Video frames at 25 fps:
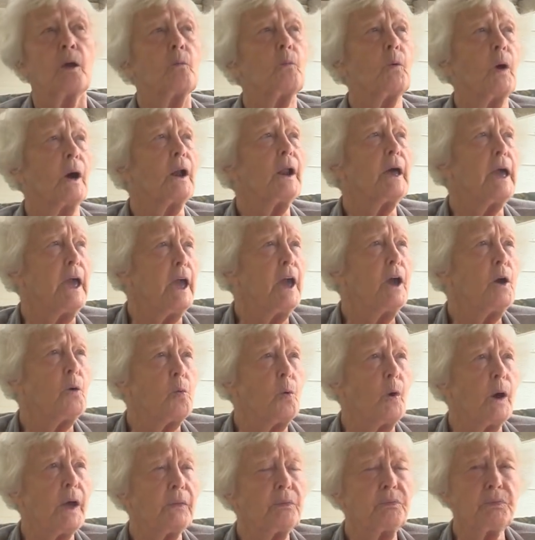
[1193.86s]
Well, he
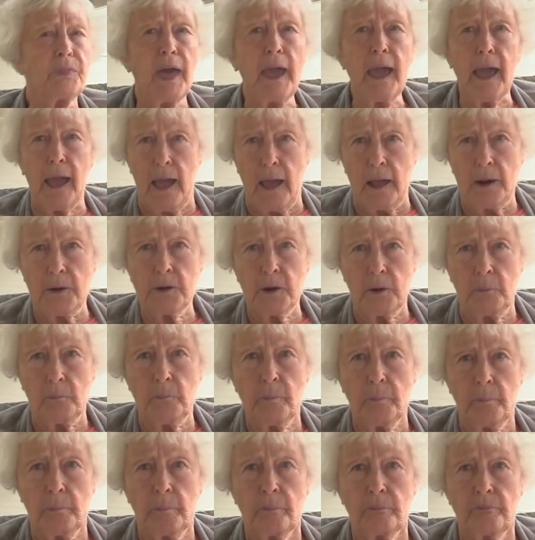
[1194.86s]
quit that.
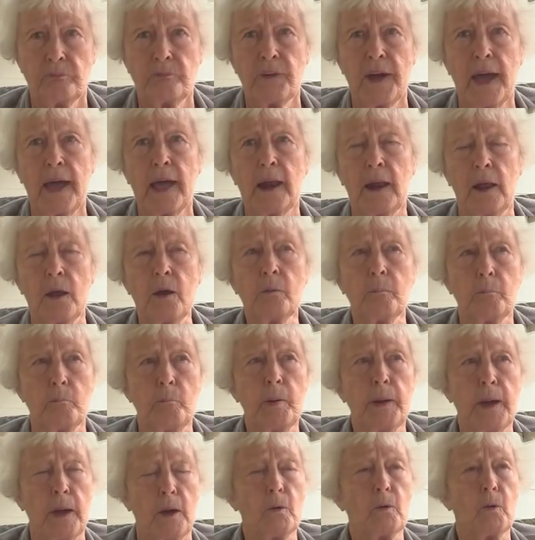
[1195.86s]
Finally,
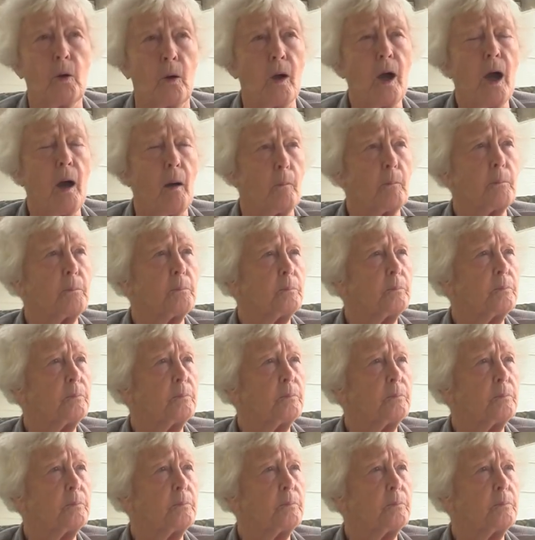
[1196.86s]
Bill got